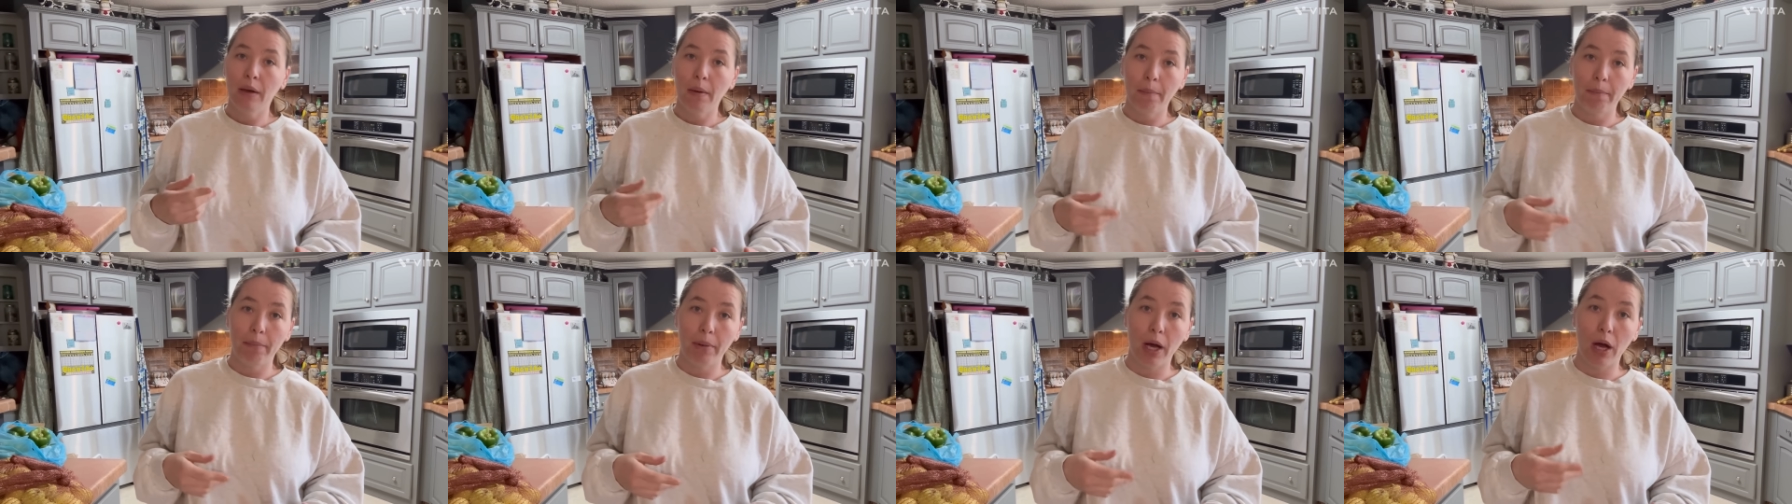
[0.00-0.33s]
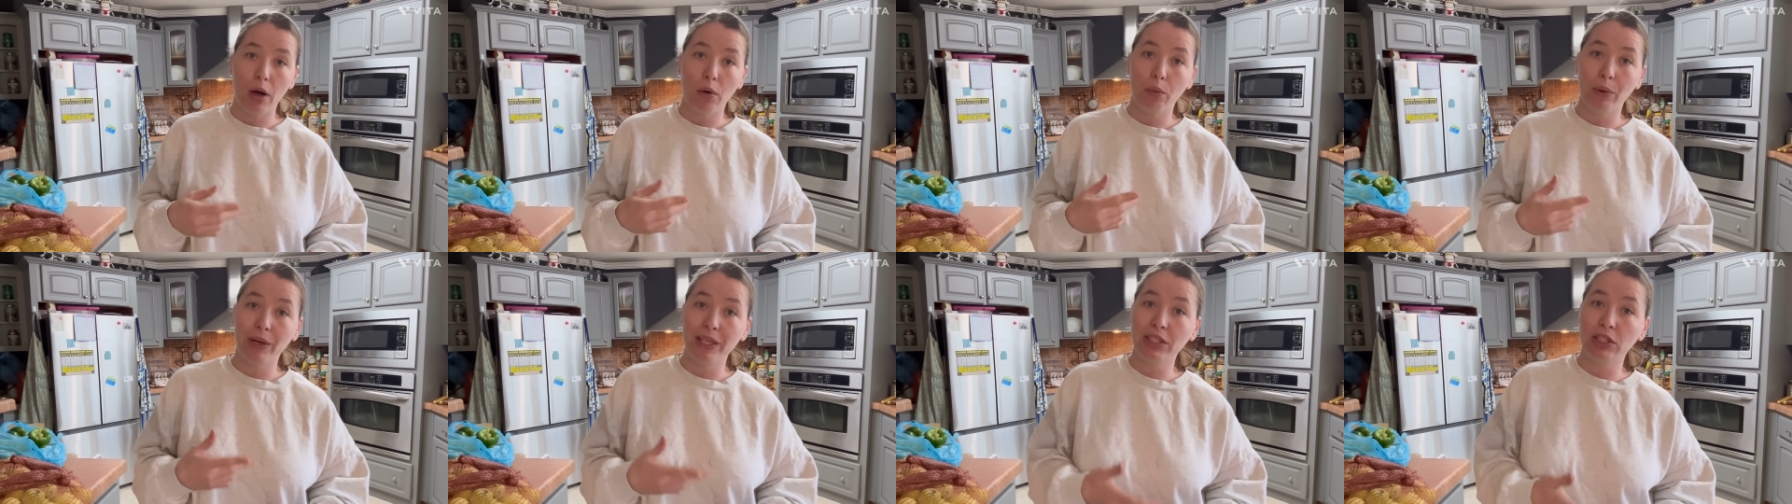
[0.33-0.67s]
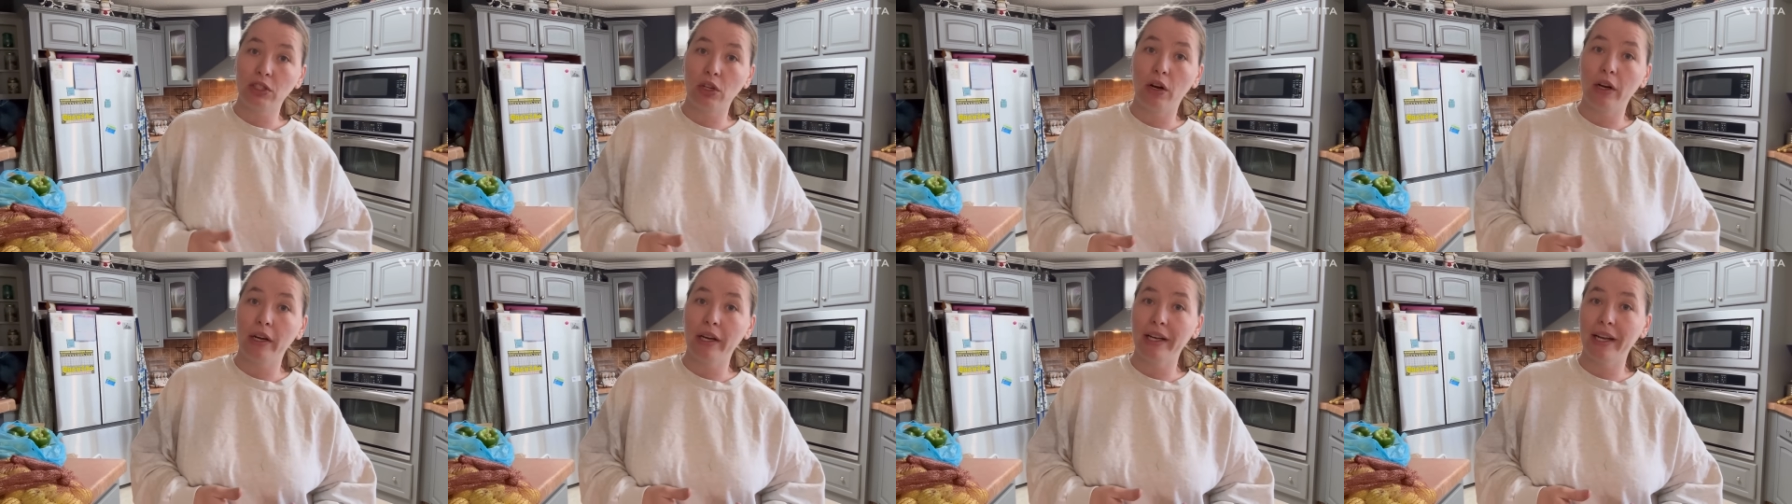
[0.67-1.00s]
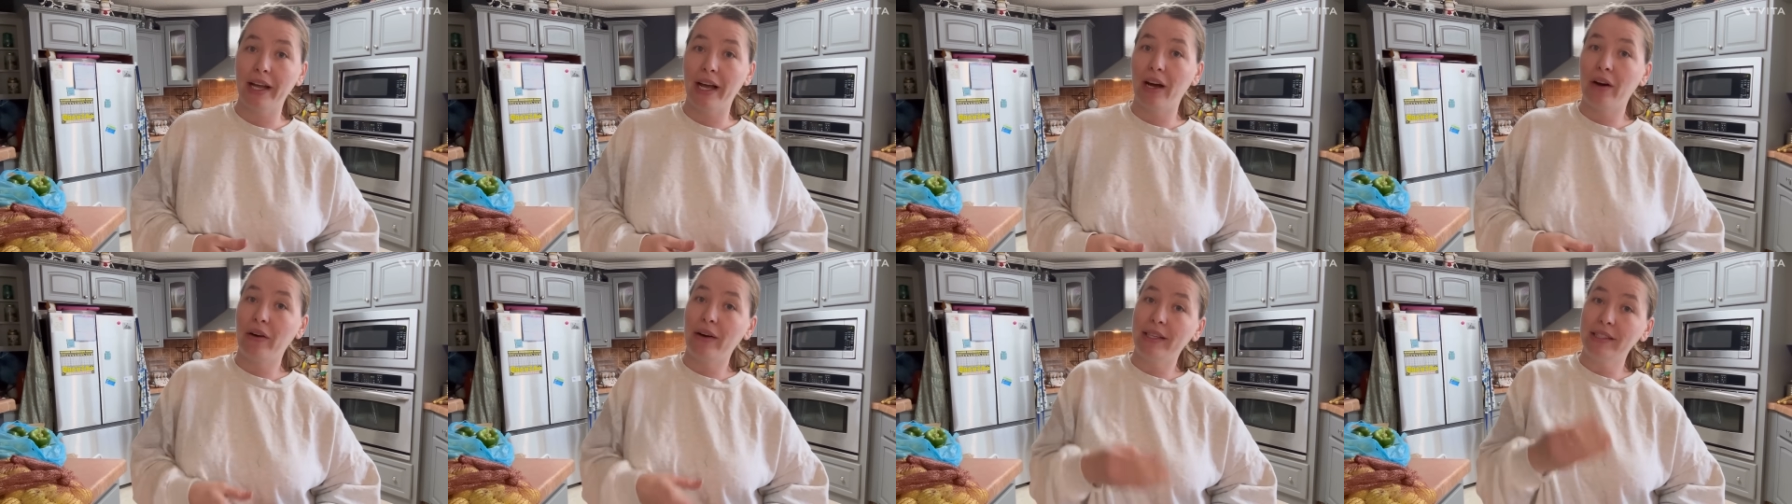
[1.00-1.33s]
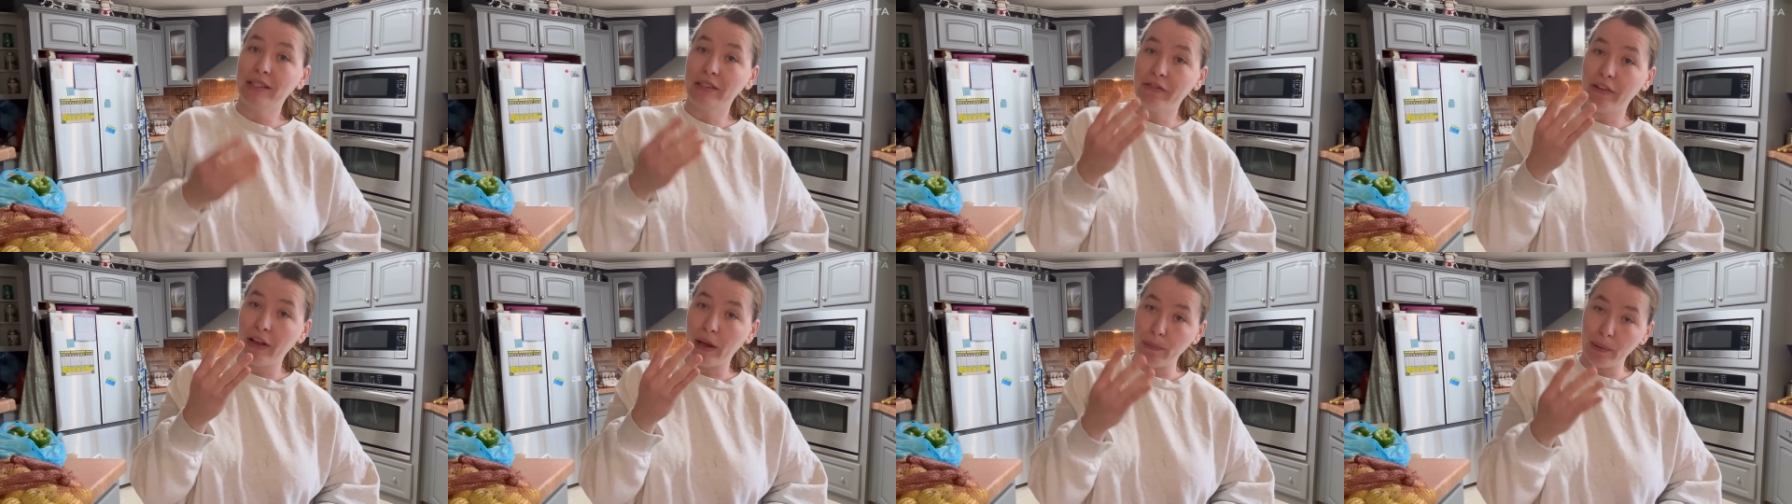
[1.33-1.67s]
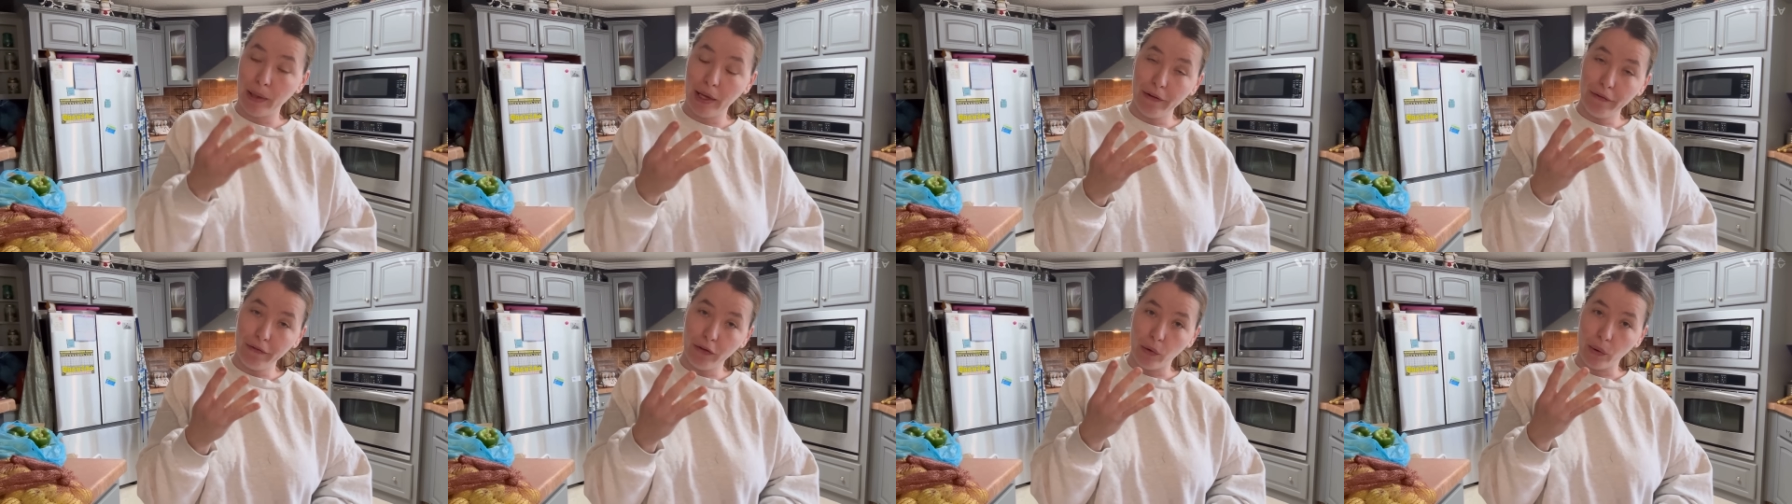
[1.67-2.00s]
but we started out as a family
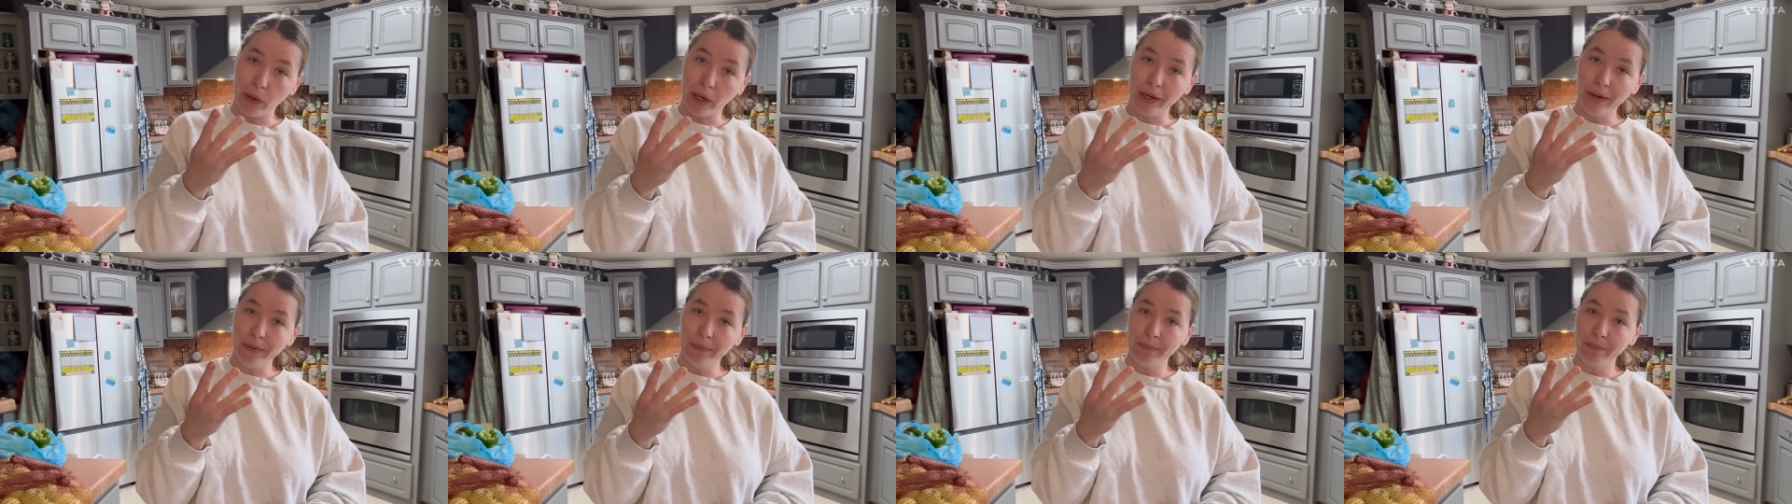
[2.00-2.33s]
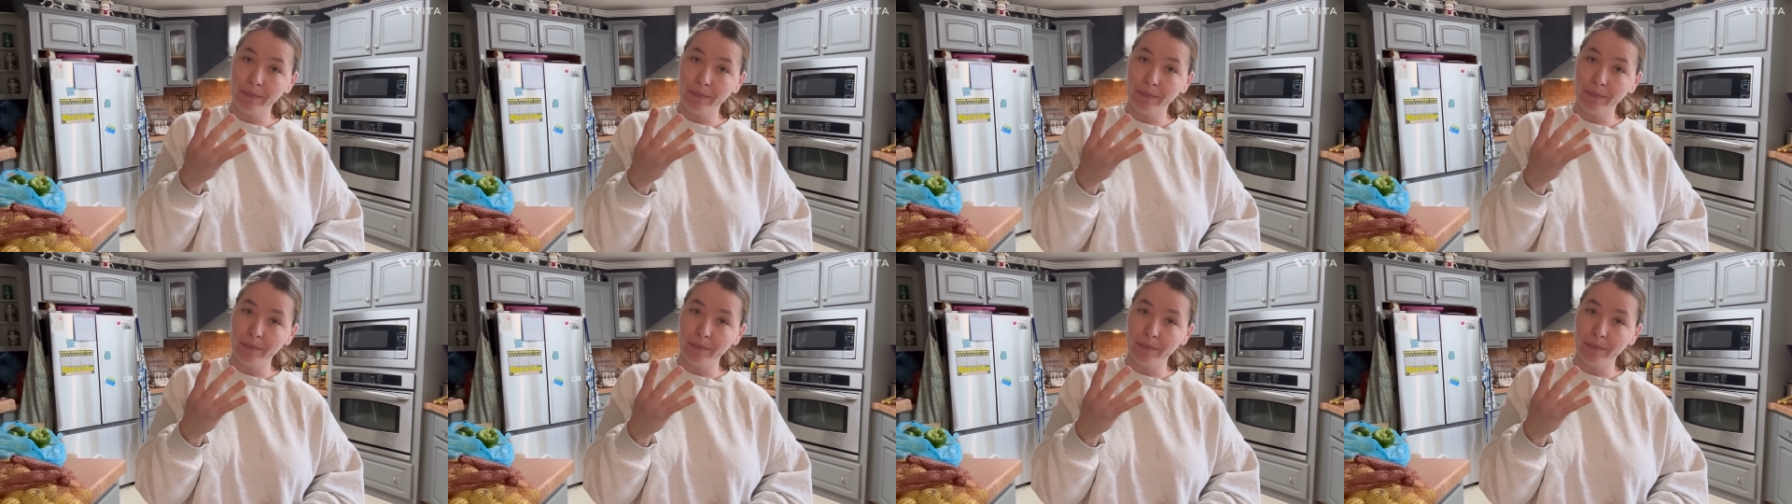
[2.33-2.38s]
of 4.